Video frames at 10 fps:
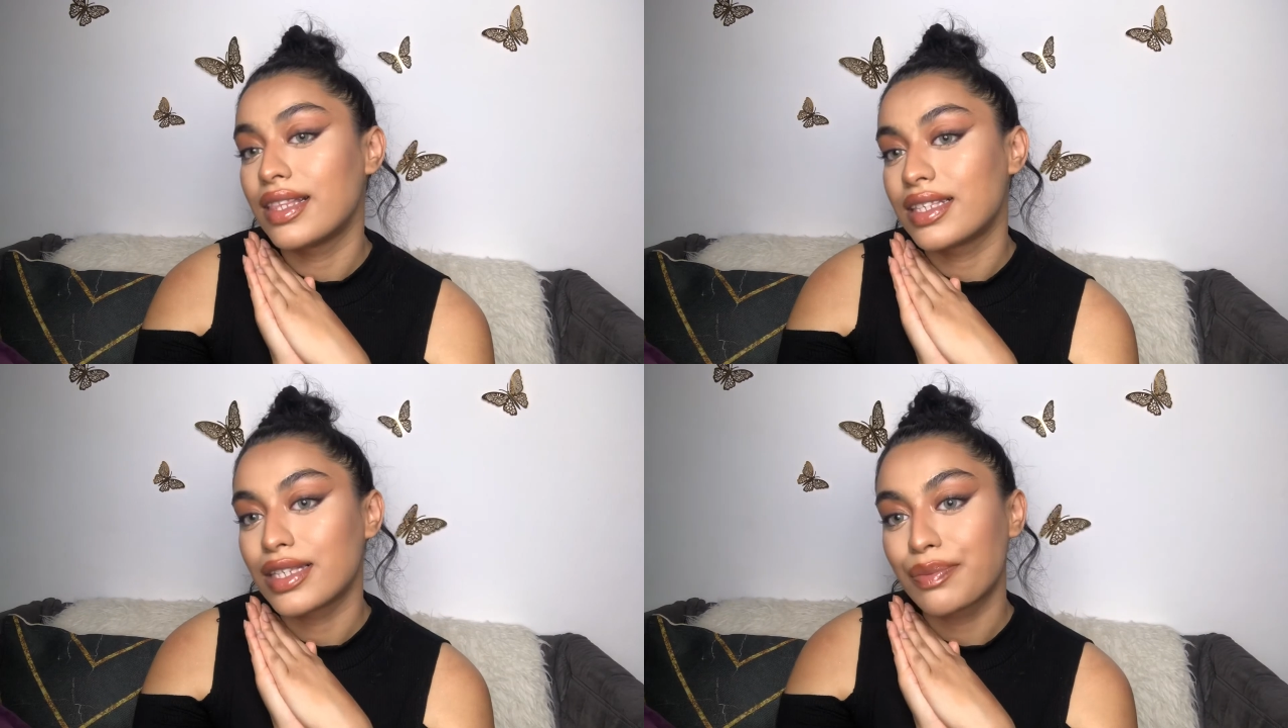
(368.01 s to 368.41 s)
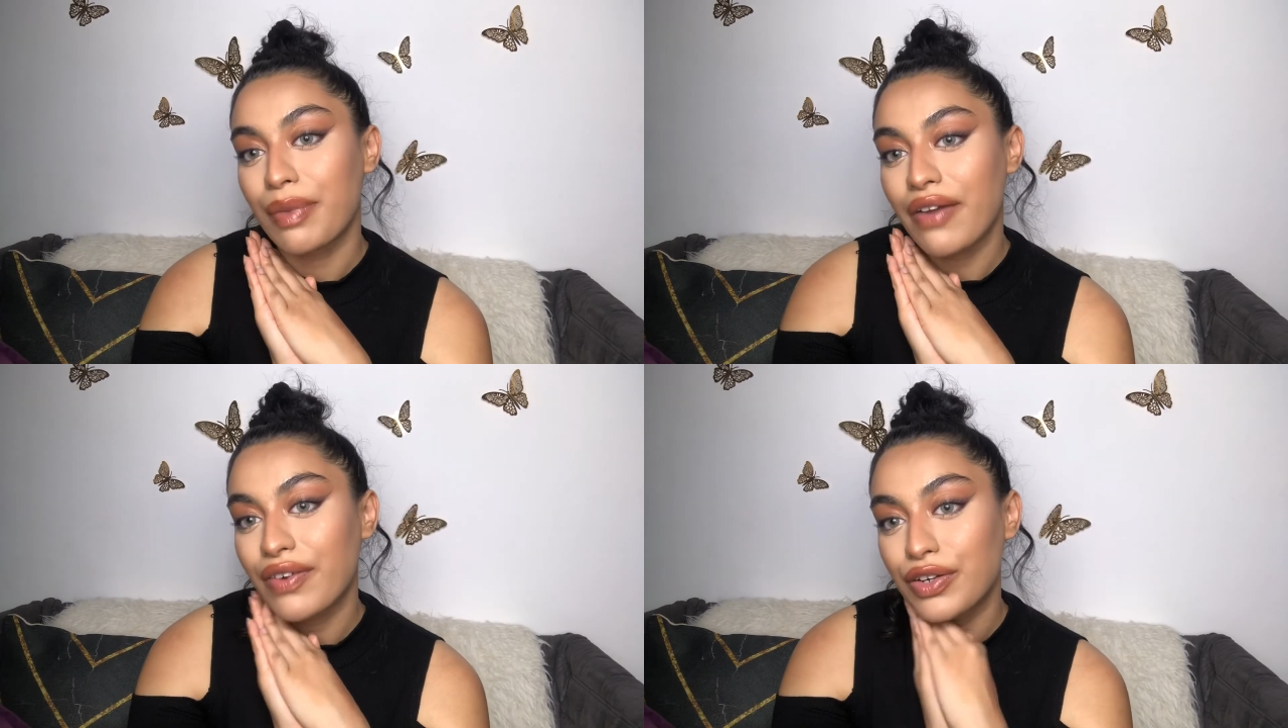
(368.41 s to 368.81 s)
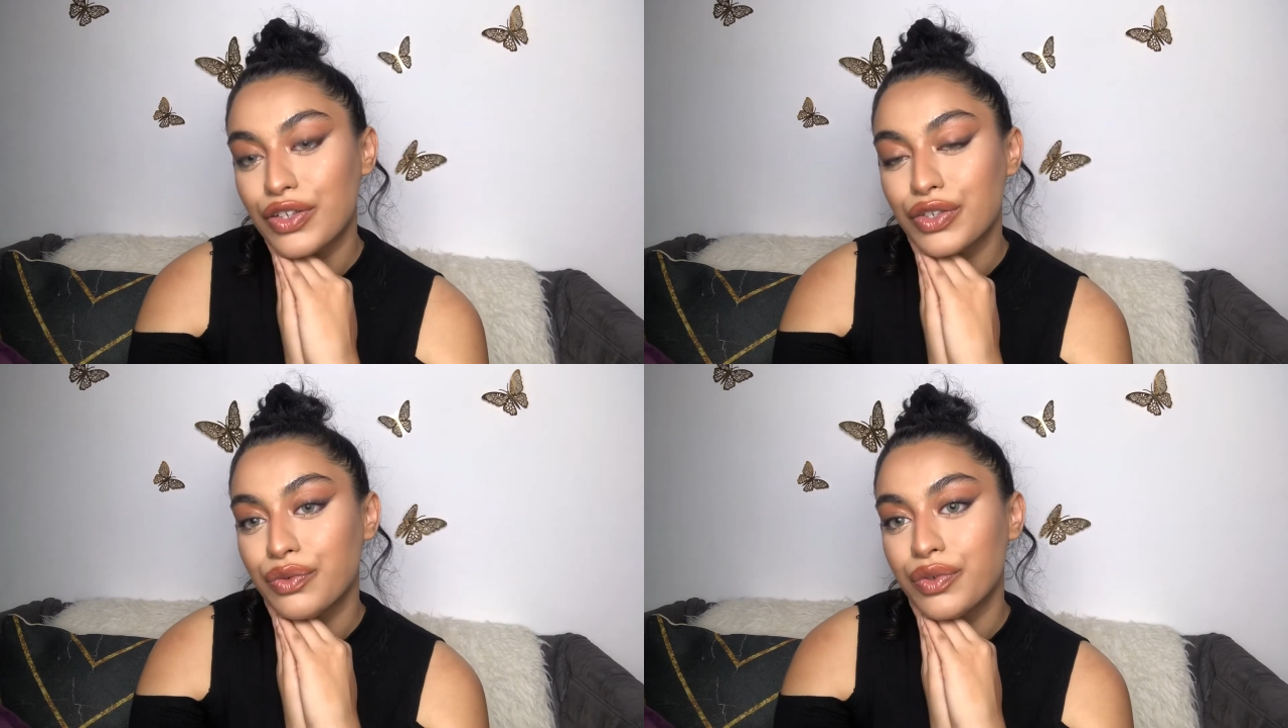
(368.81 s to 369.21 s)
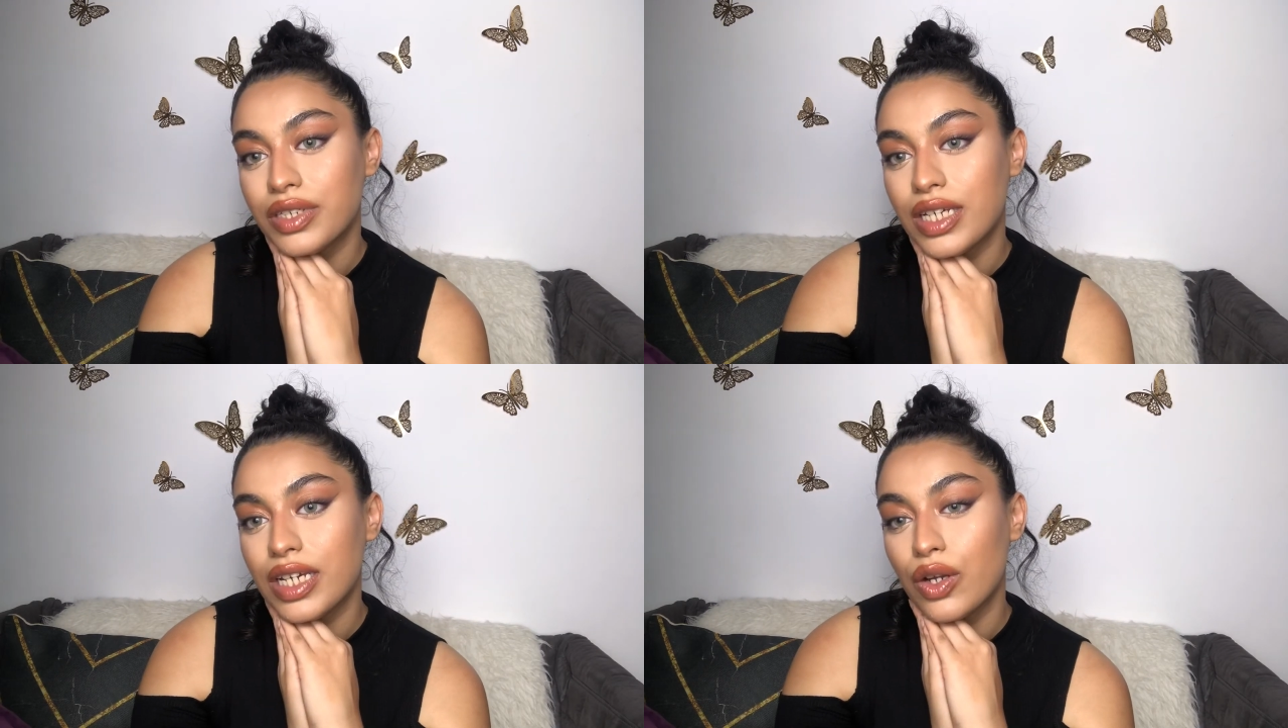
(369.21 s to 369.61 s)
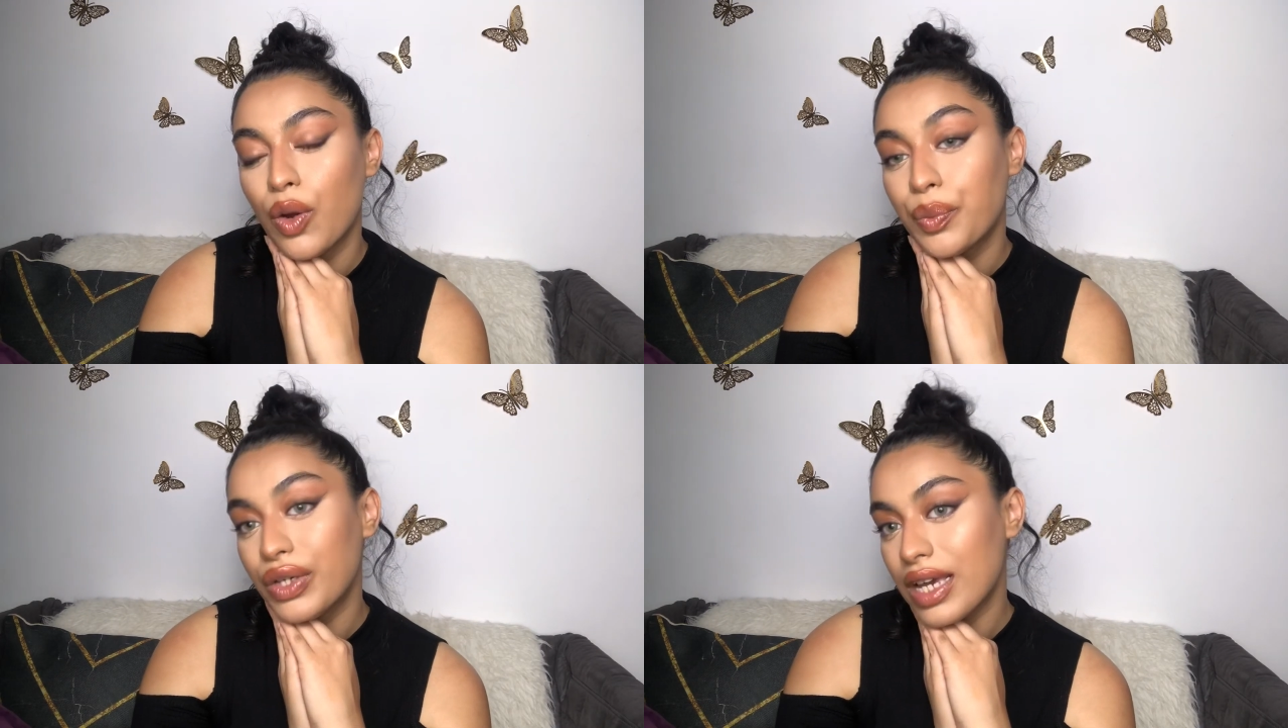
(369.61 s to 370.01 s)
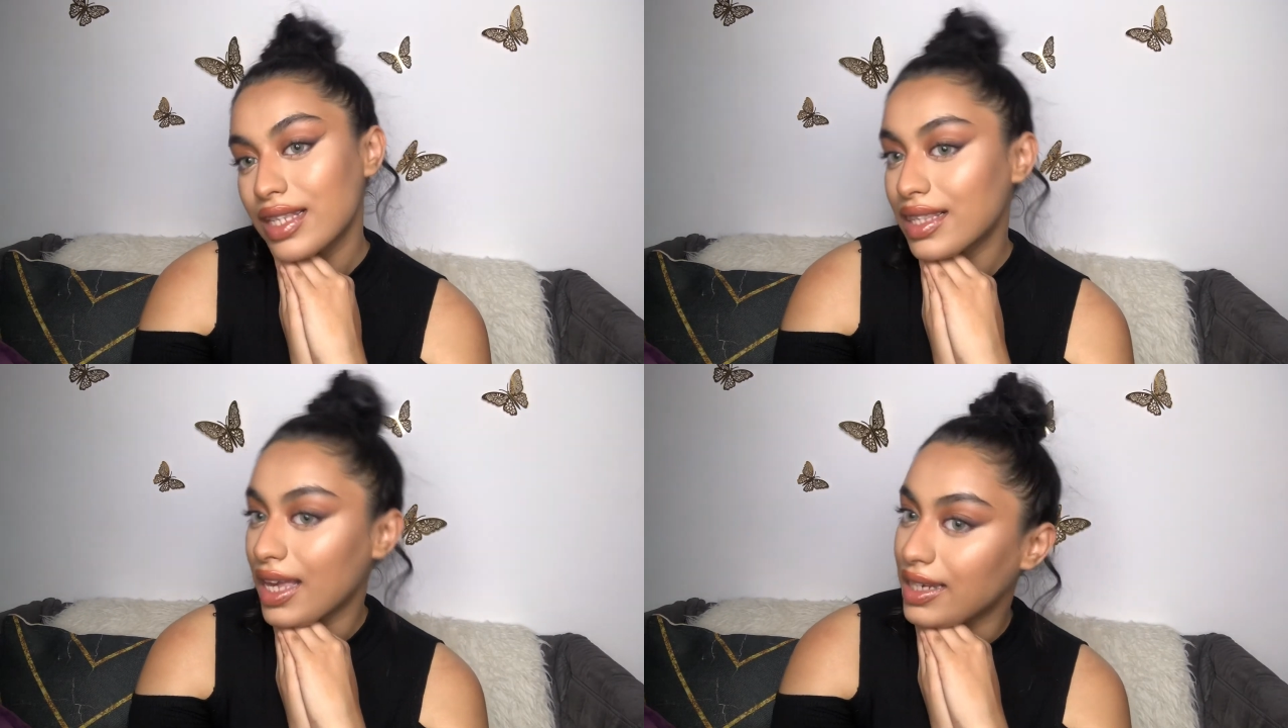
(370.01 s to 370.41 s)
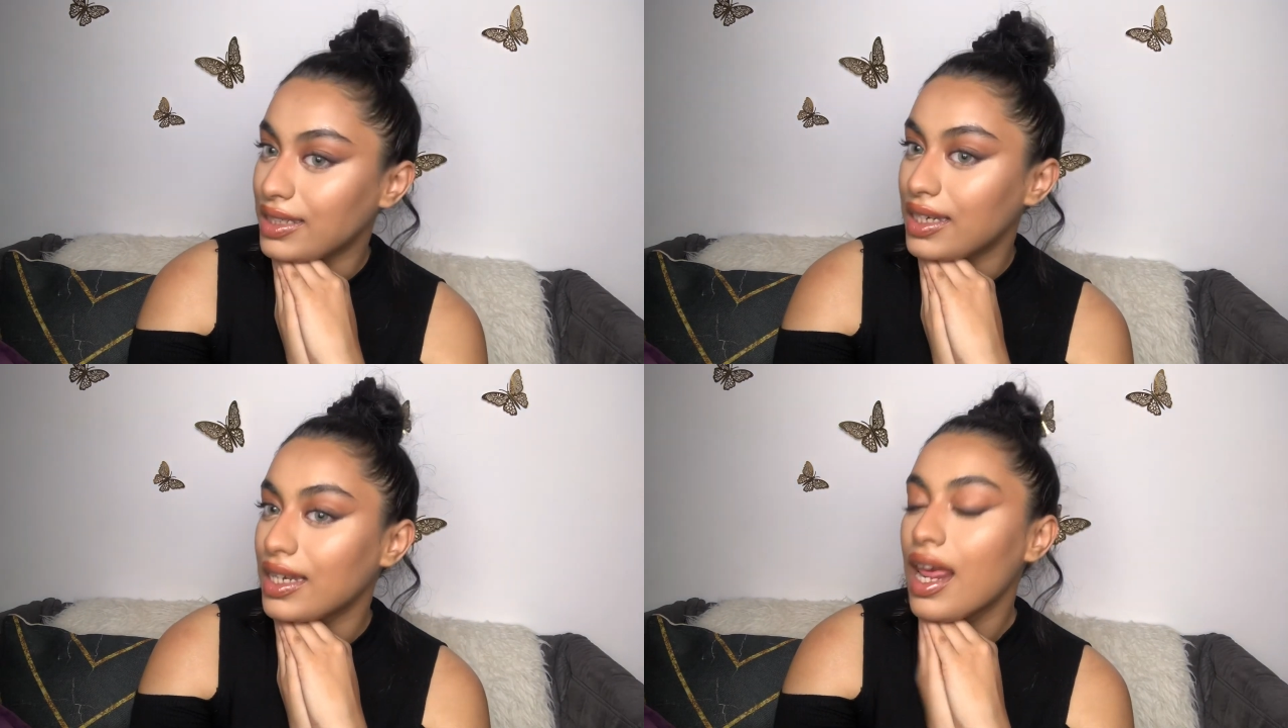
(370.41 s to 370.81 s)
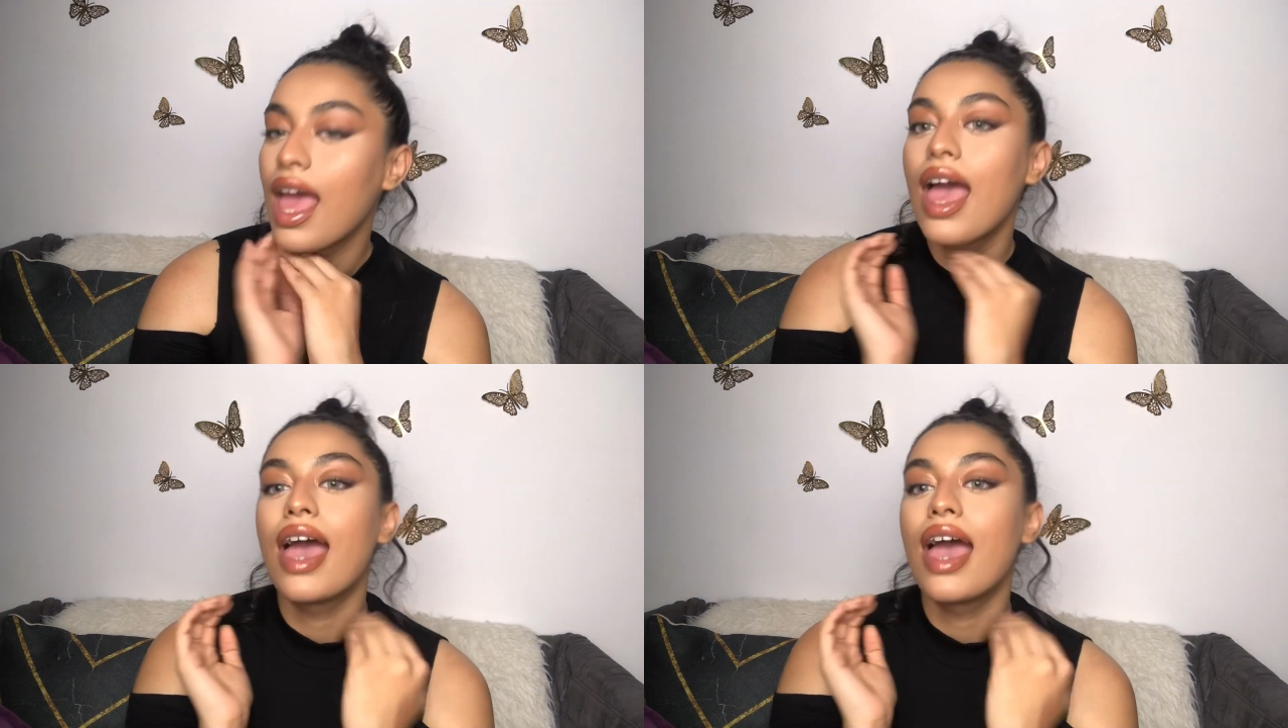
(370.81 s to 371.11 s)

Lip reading: This is my foundation routine. Hope you guys liked it,